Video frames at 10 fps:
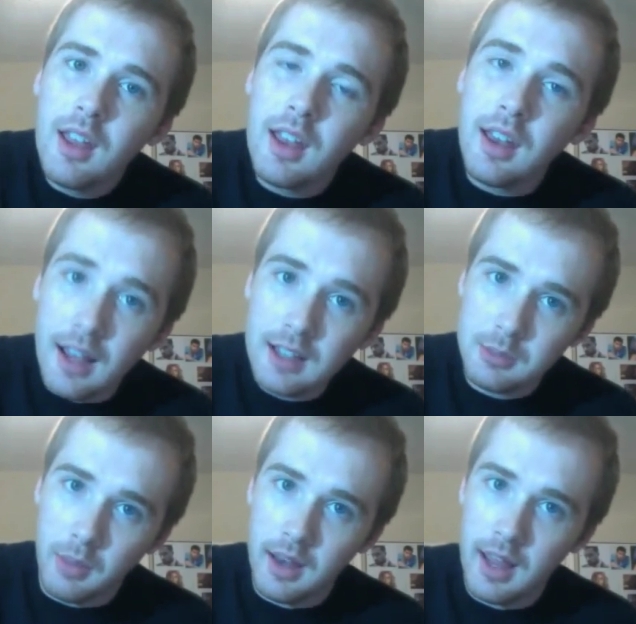next
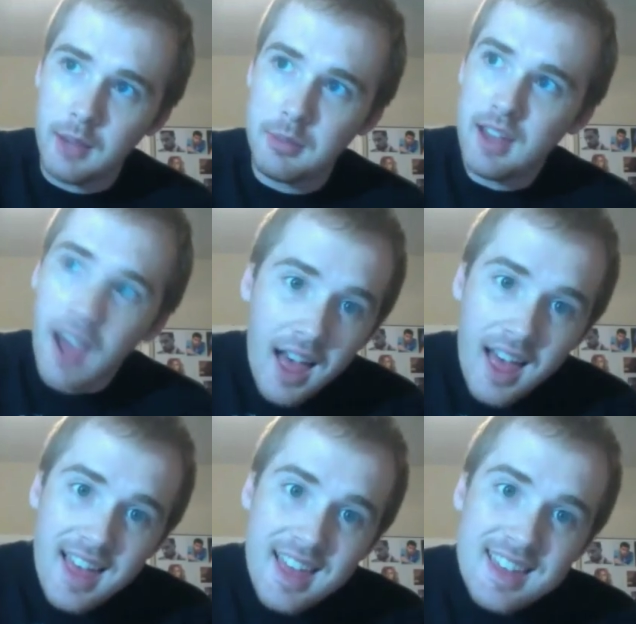Monday
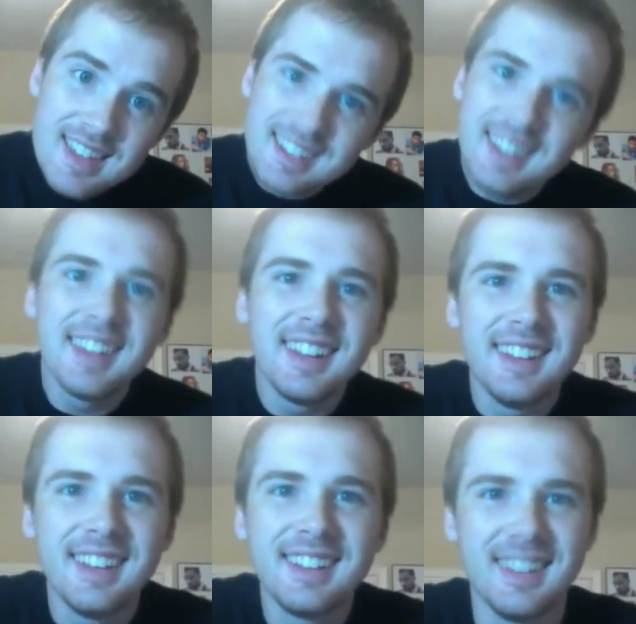because
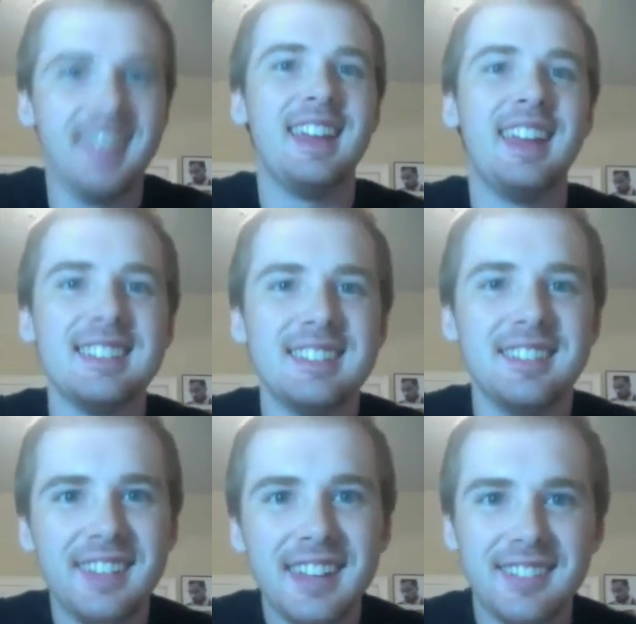This Sunday is the
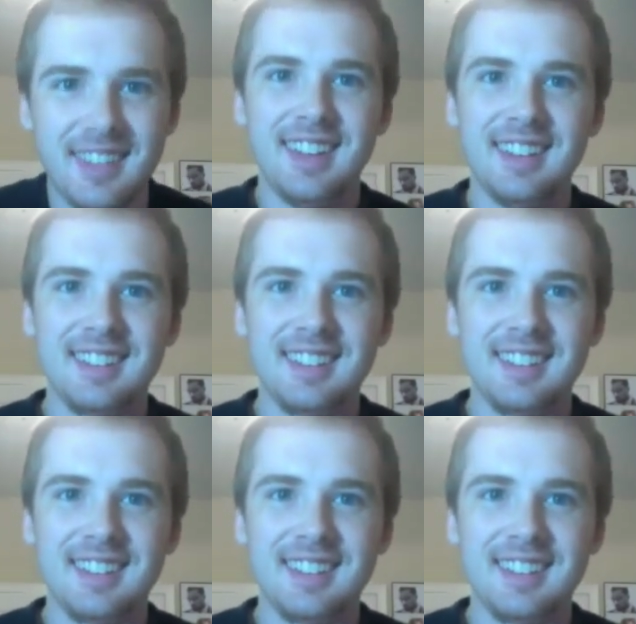VMAs,